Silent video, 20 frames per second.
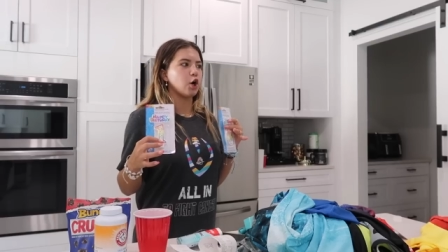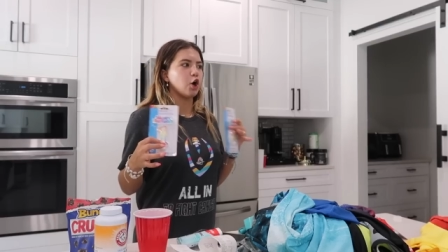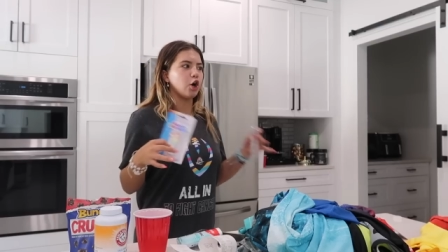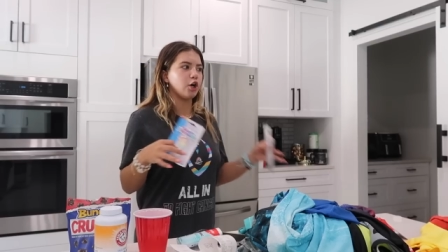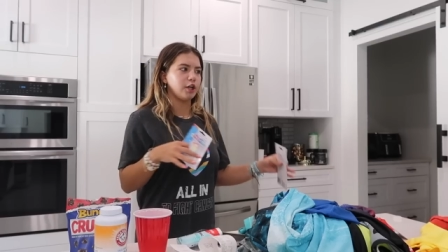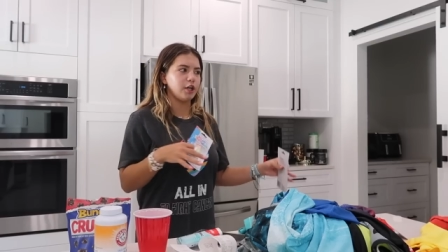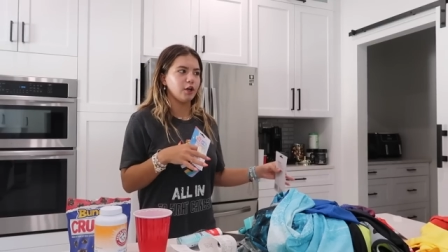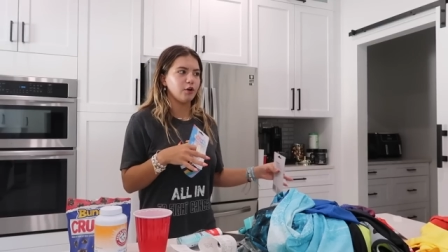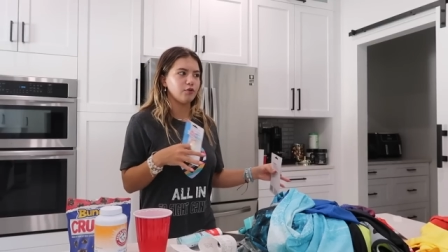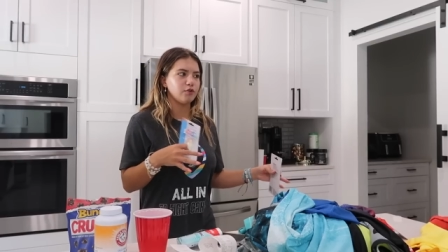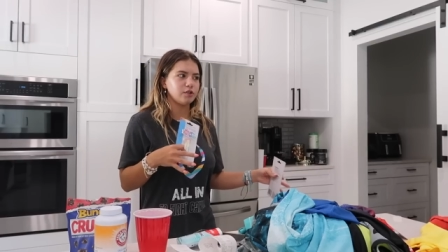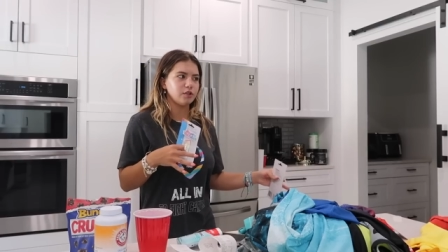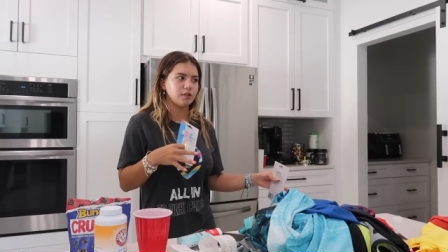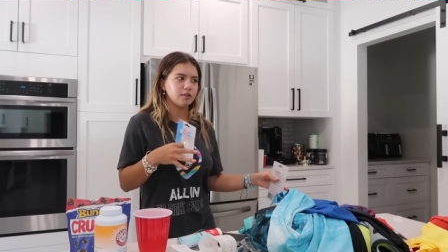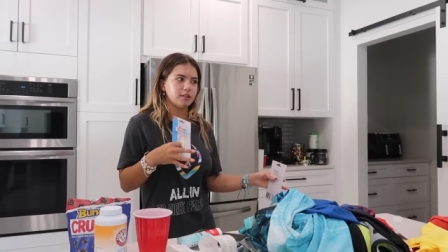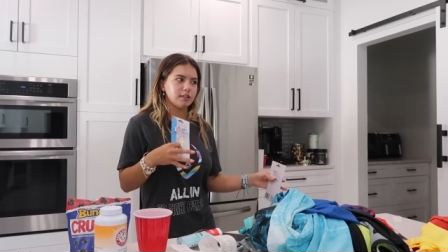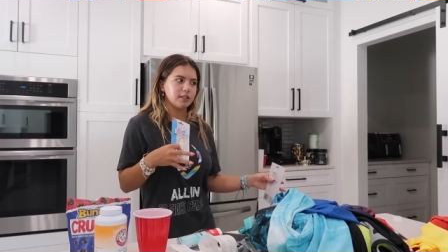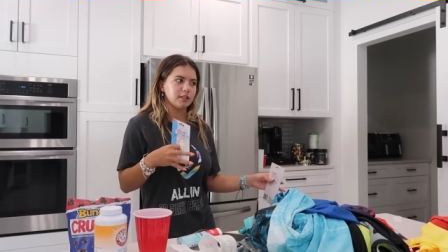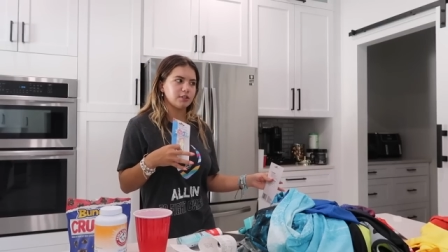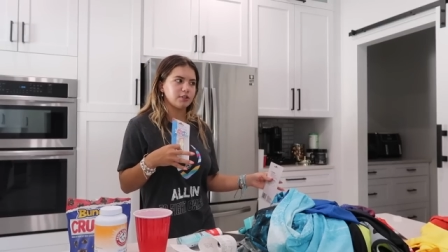audios
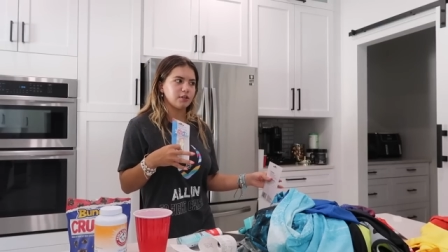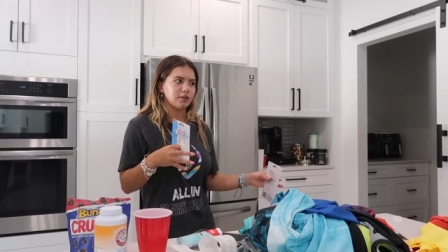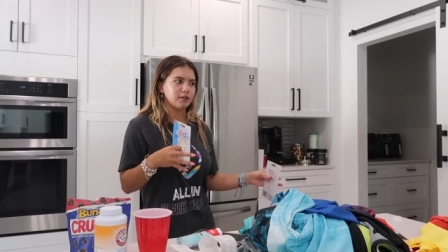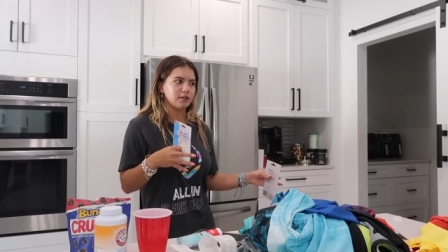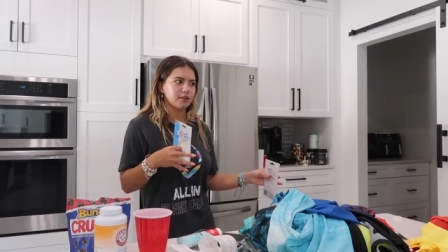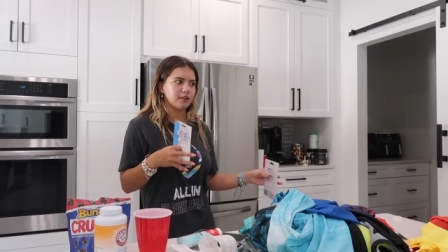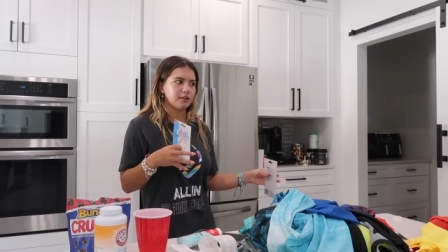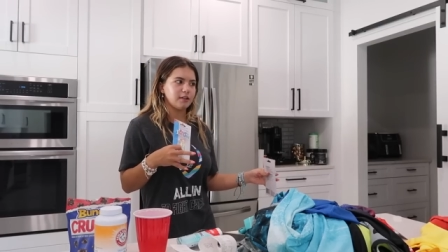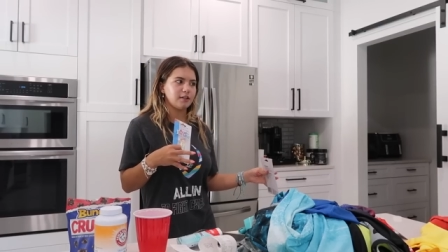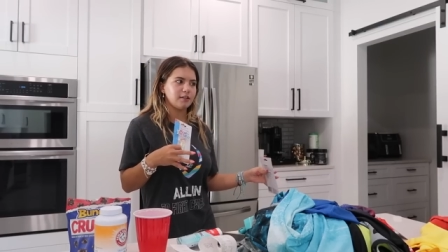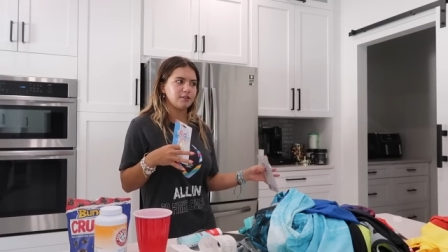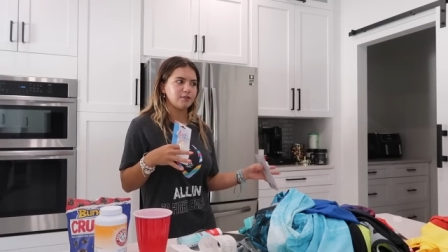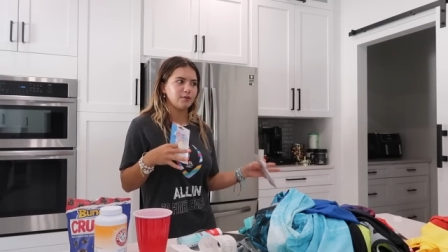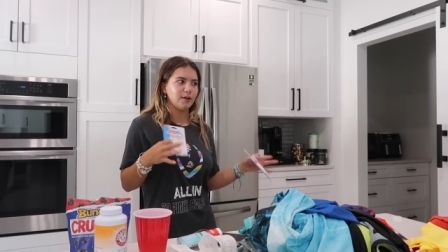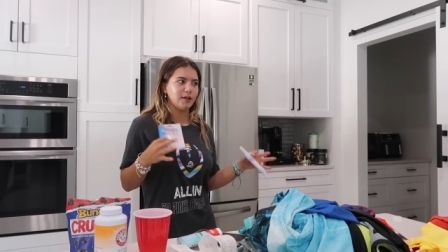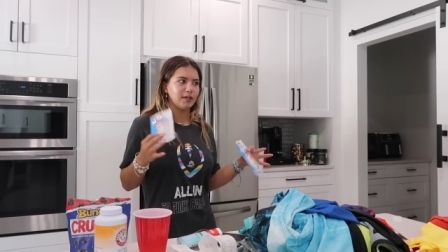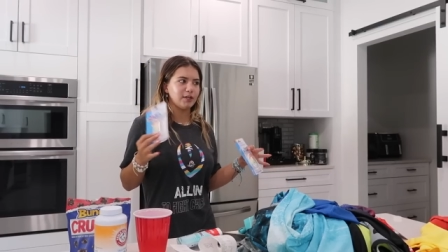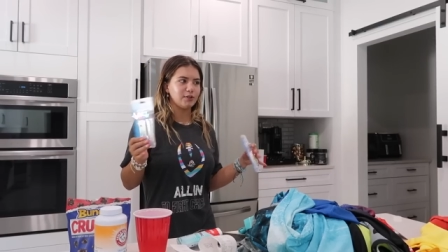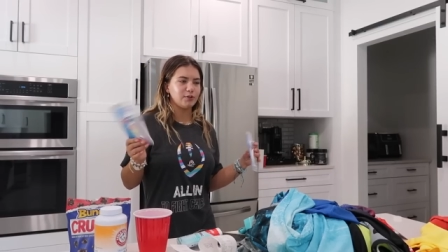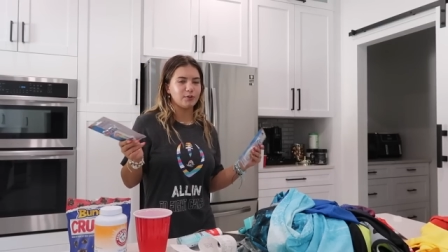on TikTok so
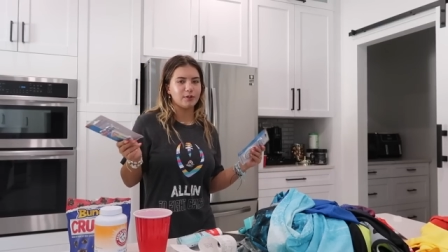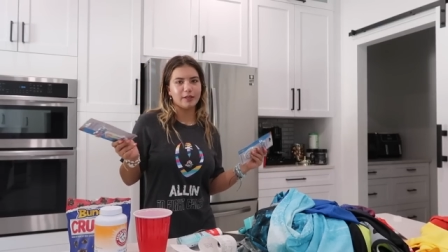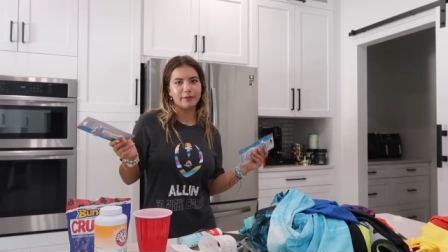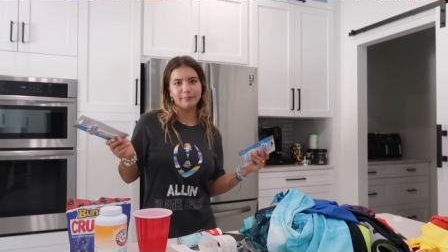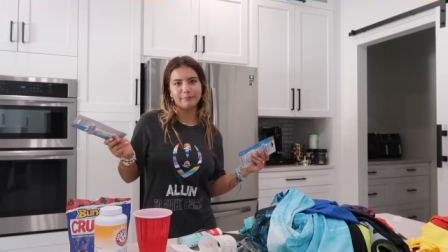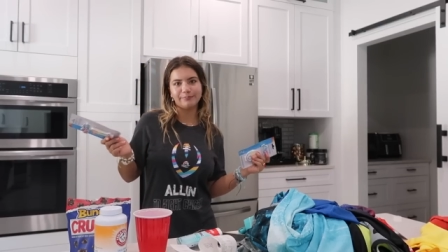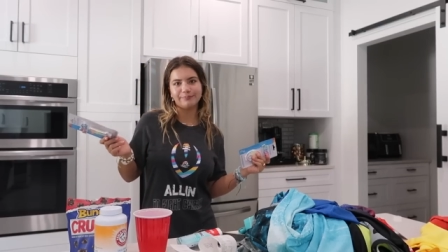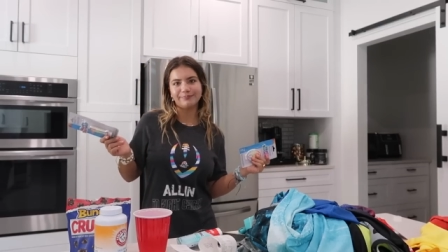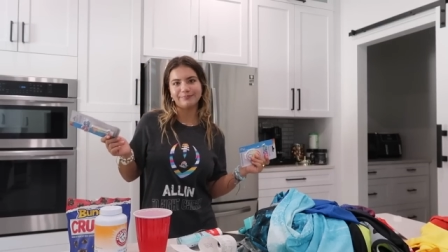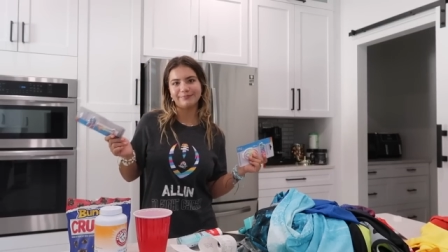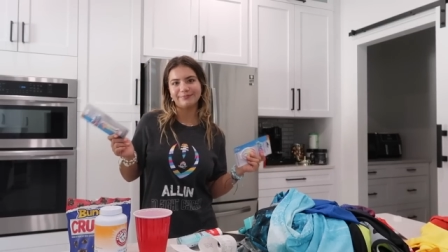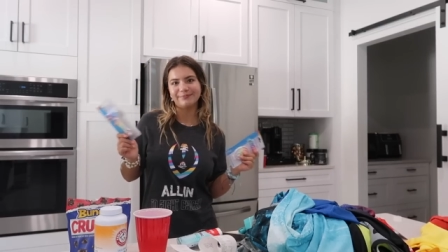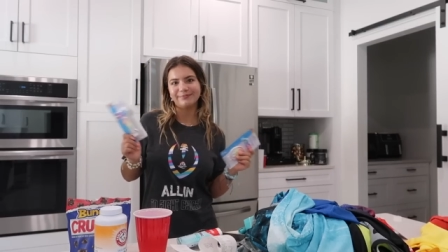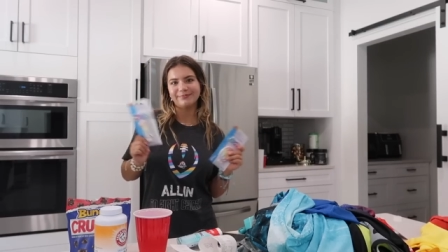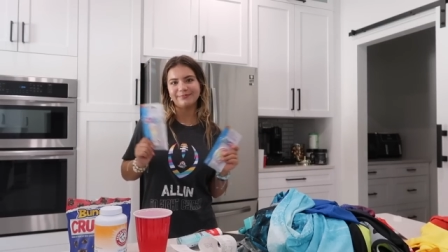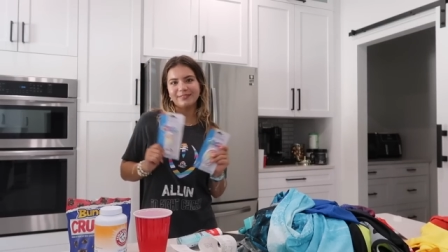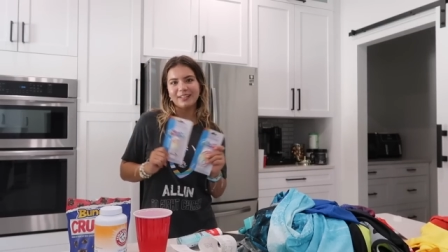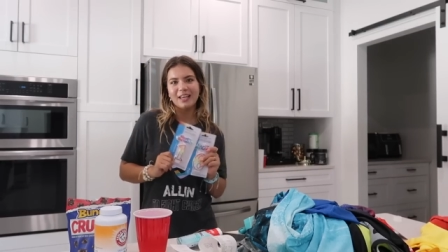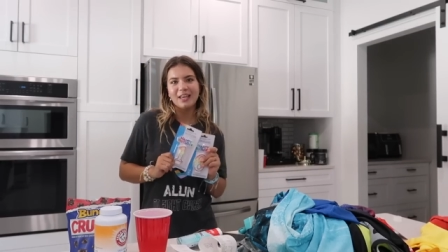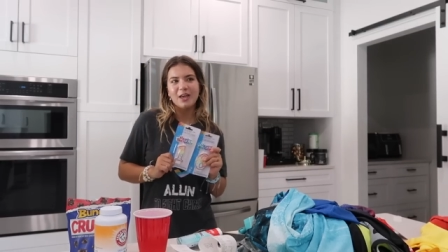I can do them.
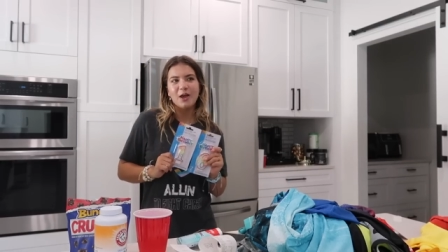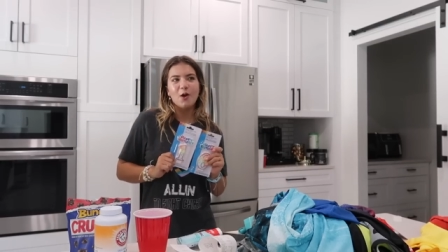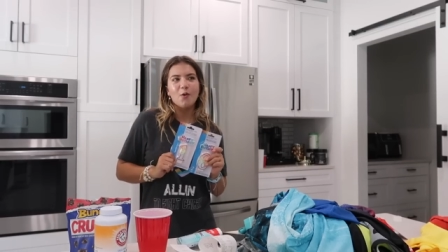Yeah.